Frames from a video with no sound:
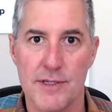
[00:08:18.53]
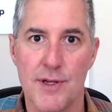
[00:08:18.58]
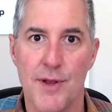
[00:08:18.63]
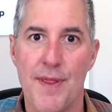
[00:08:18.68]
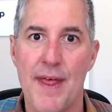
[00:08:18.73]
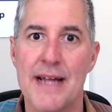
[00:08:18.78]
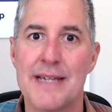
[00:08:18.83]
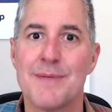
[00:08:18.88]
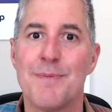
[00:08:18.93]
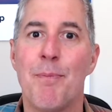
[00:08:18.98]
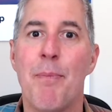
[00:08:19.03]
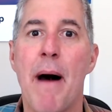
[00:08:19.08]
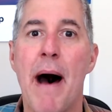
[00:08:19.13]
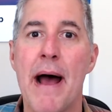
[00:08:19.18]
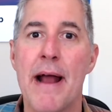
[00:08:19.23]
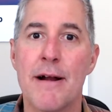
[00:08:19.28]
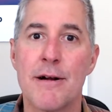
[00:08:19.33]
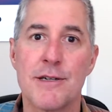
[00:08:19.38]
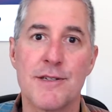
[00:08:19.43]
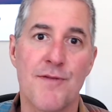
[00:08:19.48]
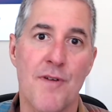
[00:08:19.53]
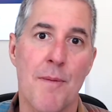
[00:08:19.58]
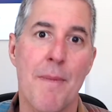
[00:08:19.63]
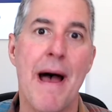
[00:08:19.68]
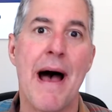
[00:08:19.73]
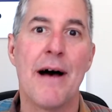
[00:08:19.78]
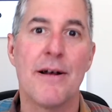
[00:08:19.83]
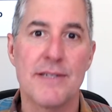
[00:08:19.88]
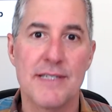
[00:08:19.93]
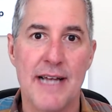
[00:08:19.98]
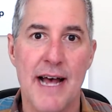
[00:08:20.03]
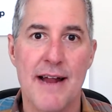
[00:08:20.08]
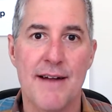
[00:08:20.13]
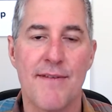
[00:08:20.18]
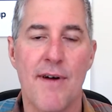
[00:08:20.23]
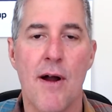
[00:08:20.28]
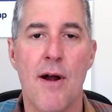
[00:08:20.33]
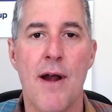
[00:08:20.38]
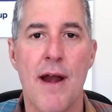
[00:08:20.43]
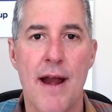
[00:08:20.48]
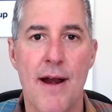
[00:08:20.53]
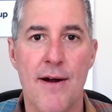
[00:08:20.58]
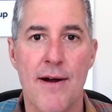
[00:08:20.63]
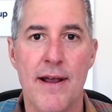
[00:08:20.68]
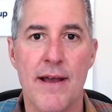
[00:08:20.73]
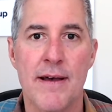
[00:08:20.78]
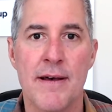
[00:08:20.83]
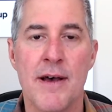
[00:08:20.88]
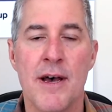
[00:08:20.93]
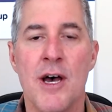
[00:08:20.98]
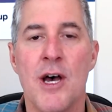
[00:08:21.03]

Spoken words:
So that's buyers from outside of our area